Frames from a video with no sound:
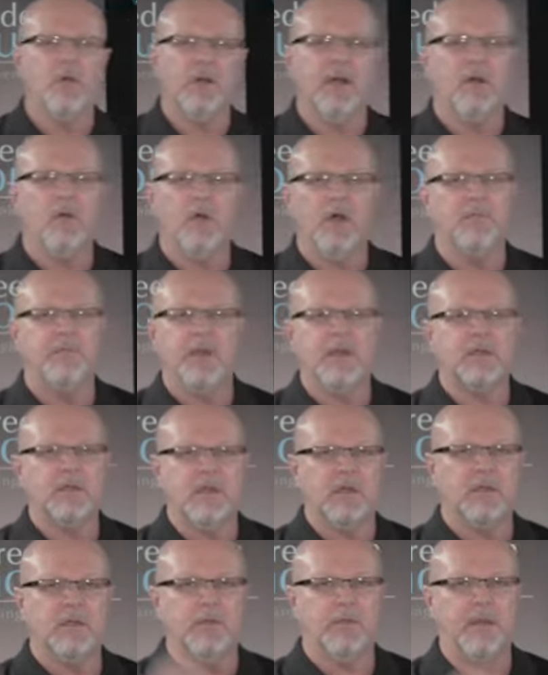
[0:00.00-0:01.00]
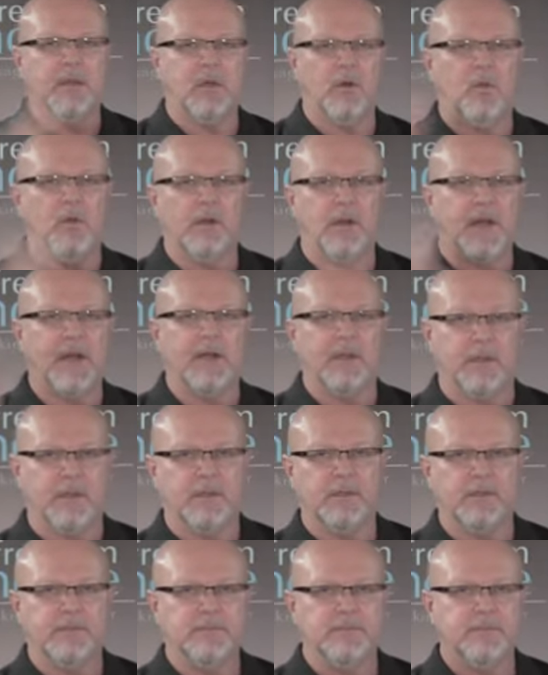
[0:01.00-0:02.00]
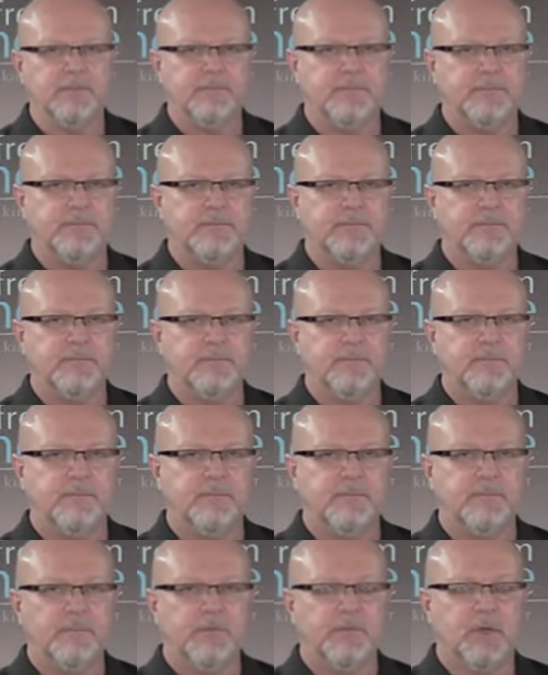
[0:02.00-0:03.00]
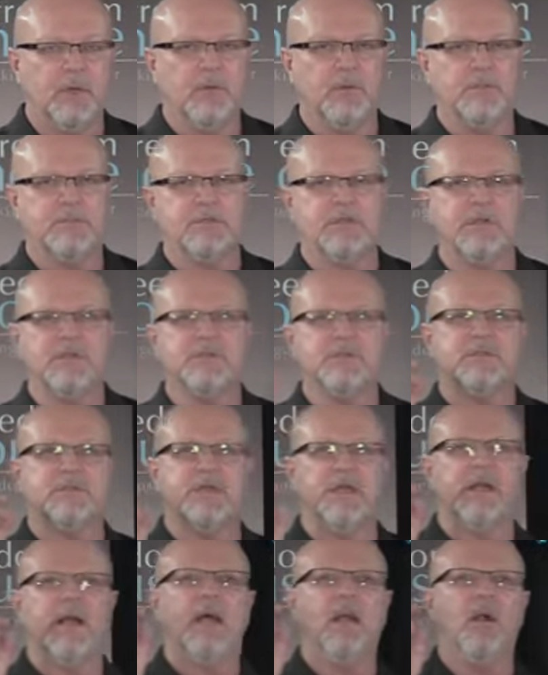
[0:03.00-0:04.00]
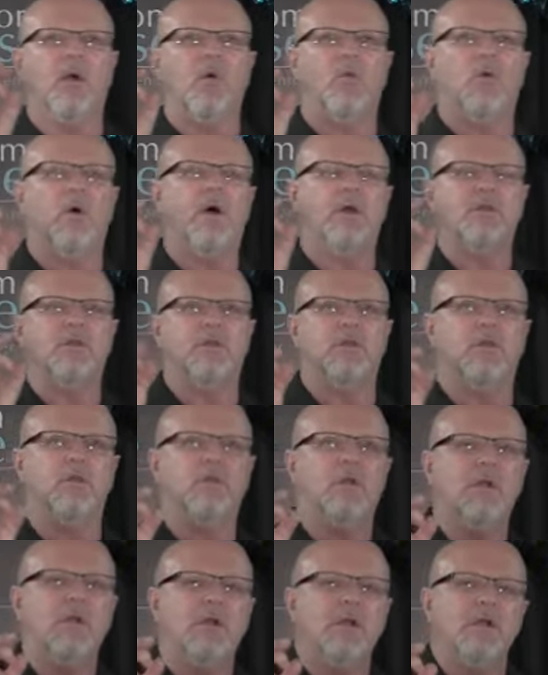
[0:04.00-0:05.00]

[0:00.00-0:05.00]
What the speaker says: what I want in my kingdom. I don't want hirelings. In other words, Jesus said, I don't want you